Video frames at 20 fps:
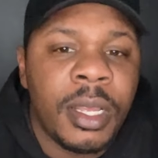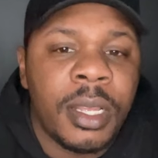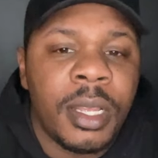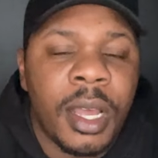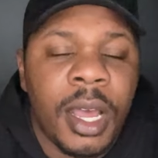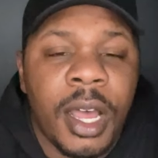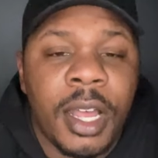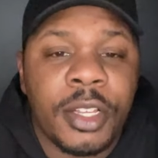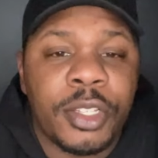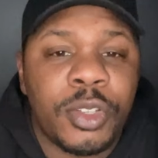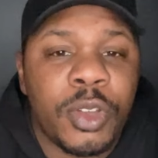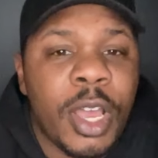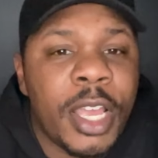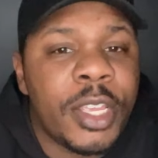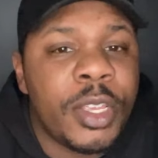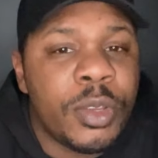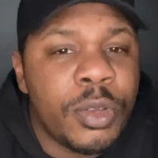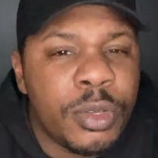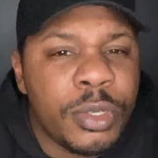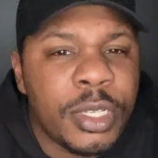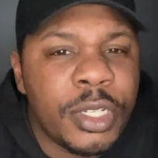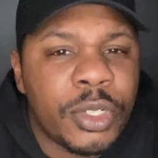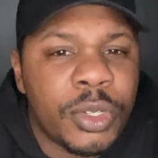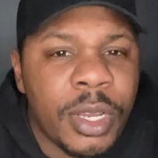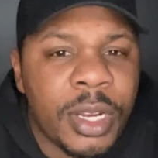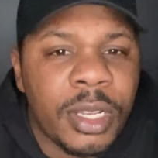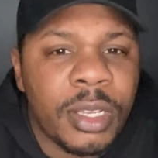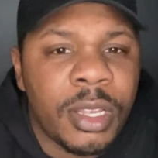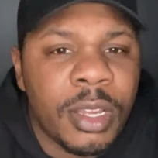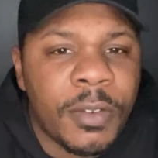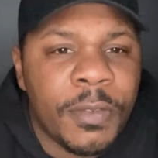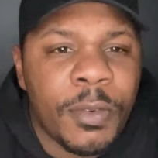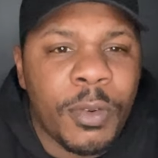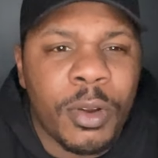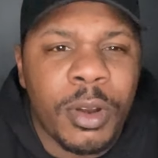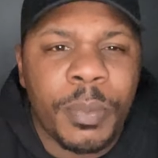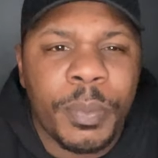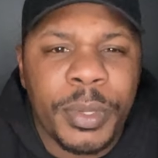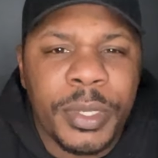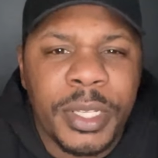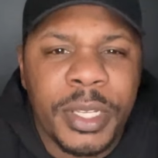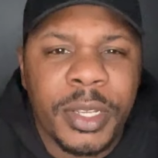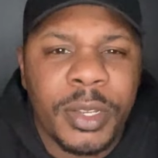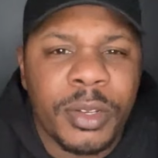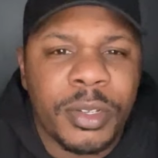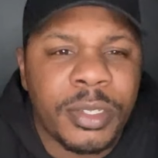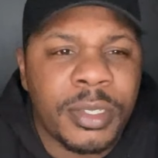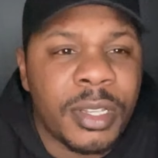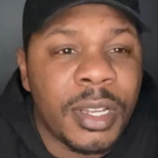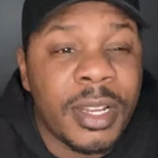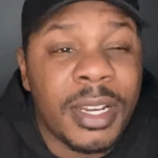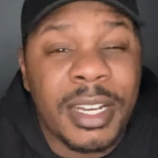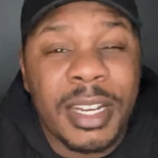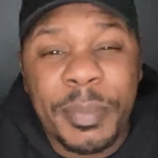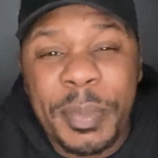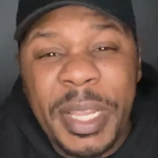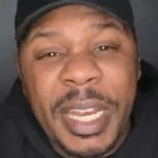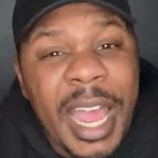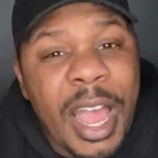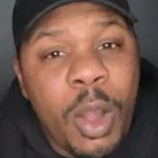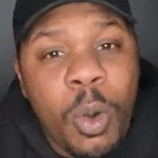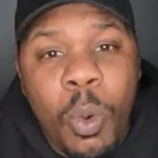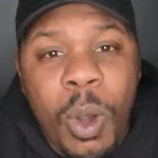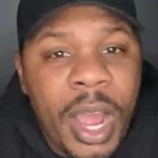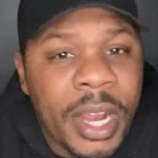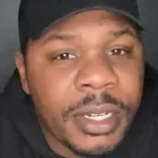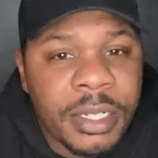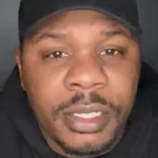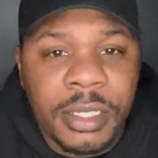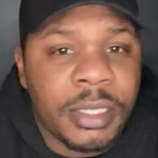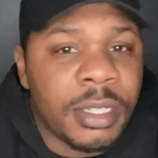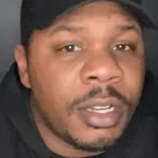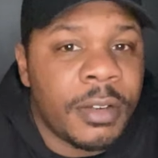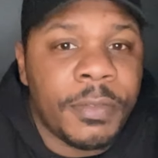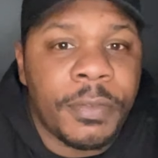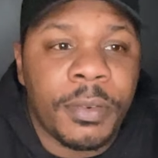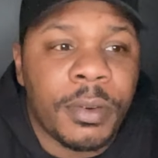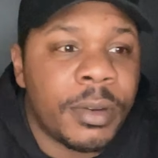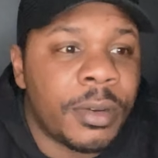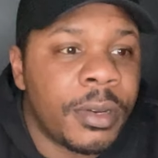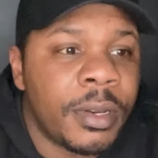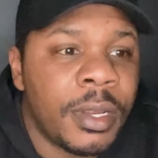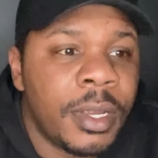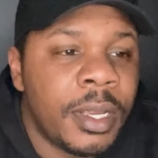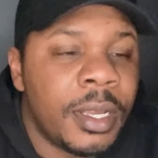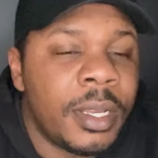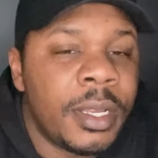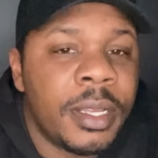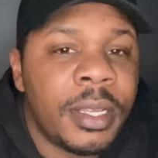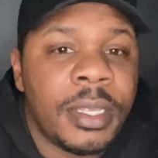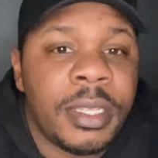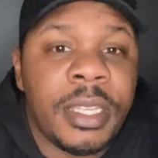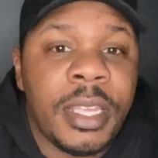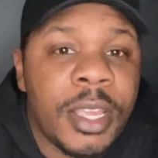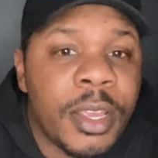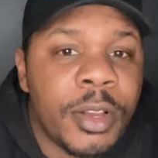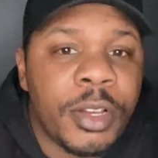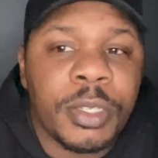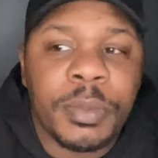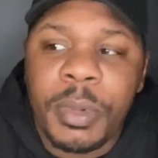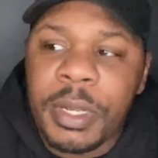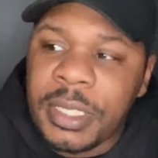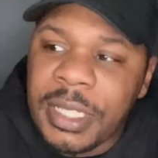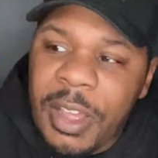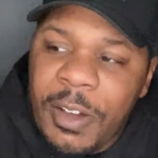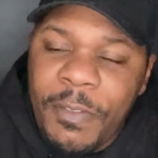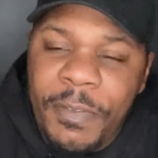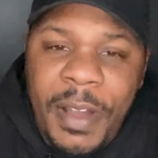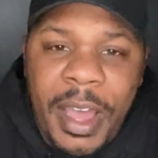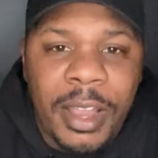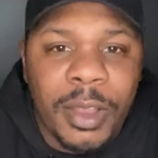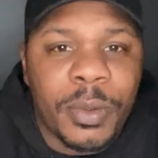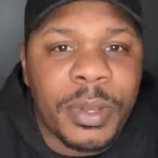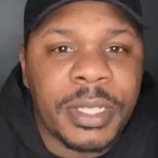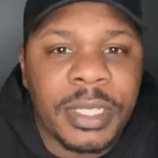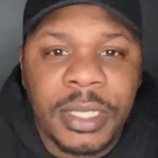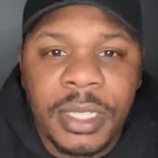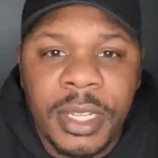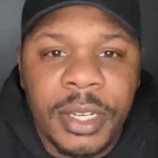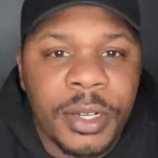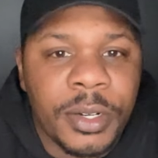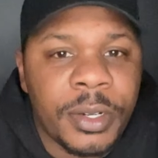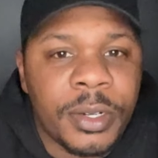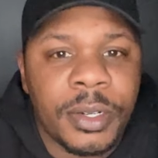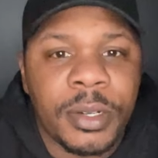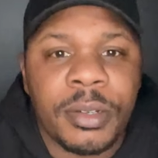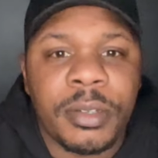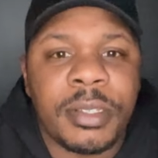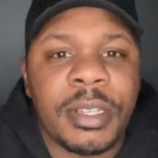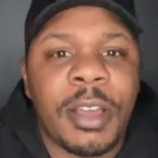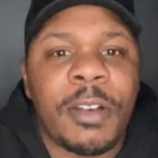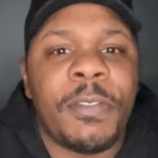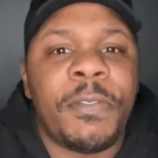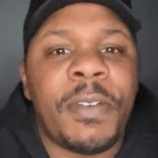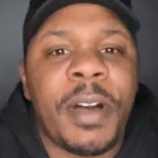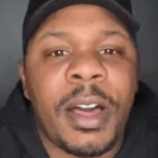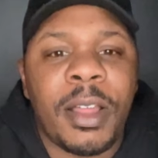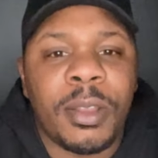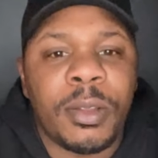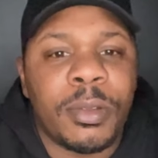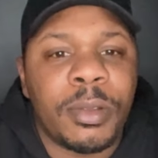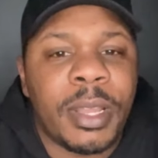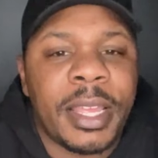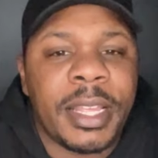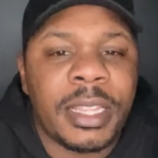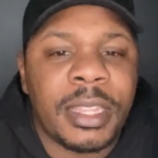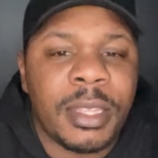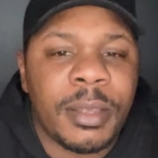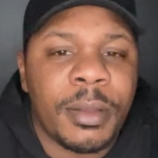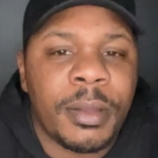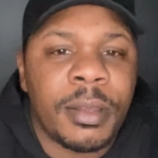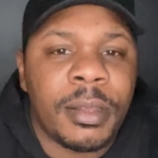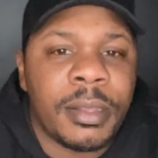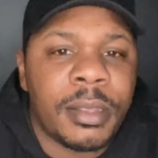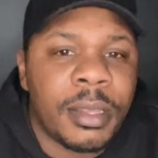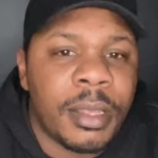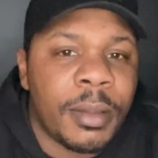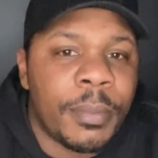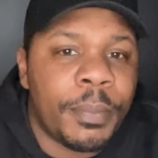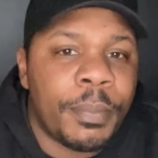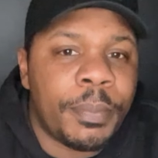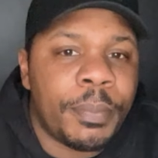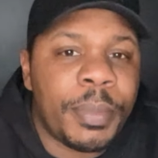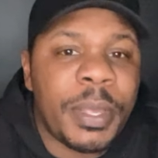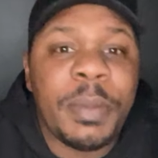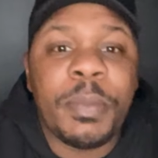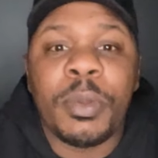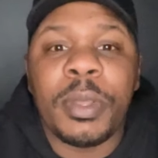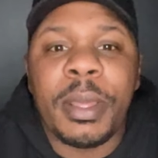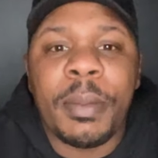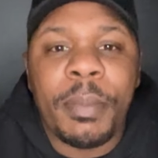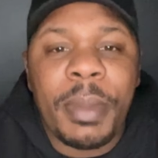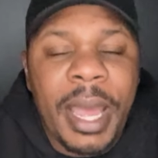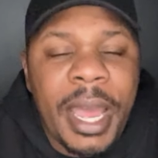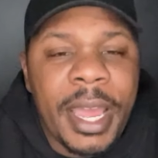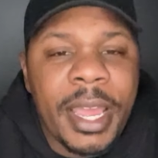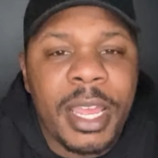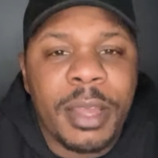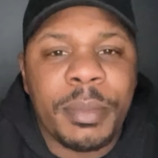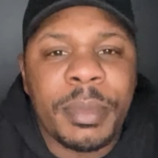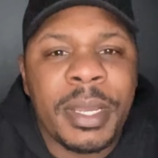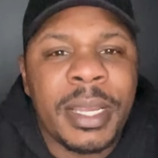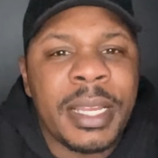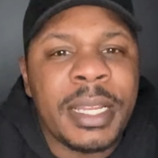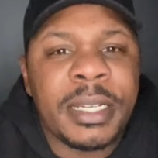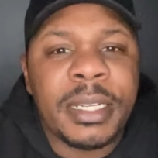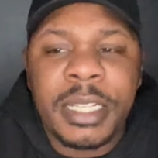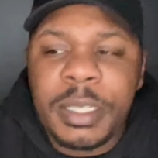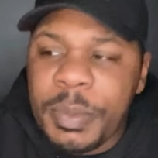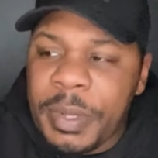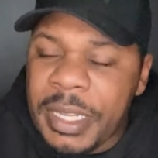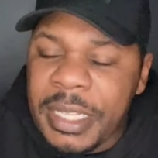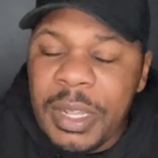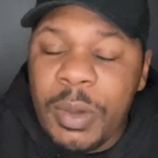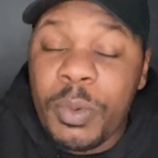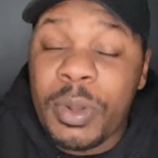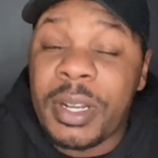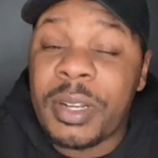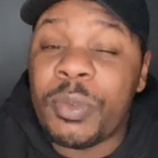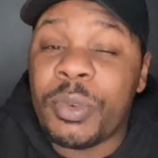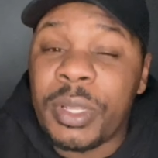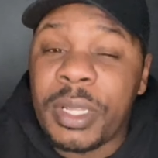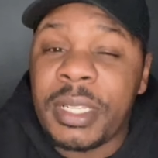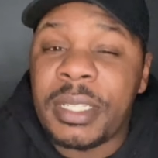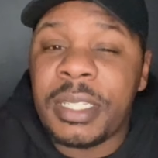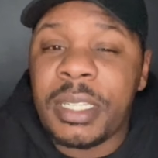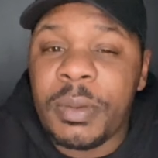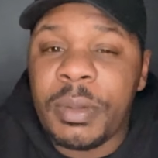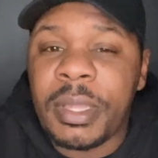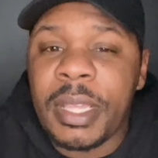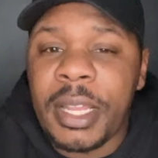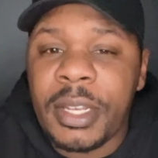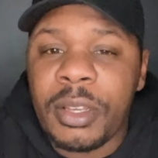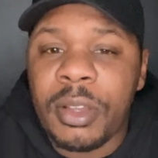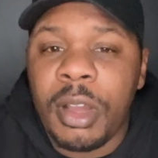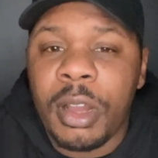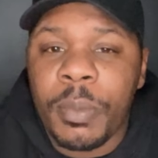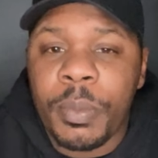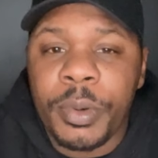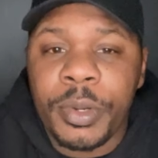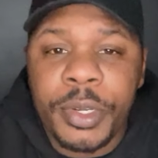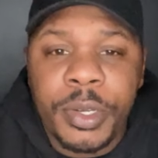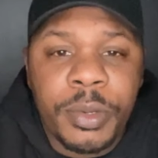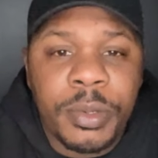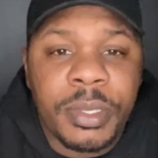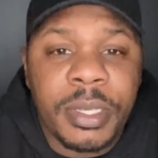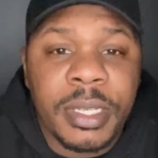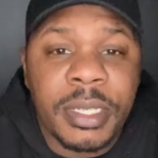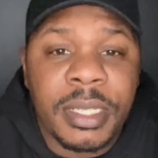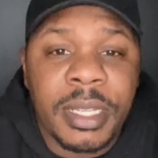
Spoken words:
So I usually try to look for a particular stud. And I'll watch a stud for years, months. I'll follow his litters. I'll follow the people that buy them just because I want to really see what that dog produces.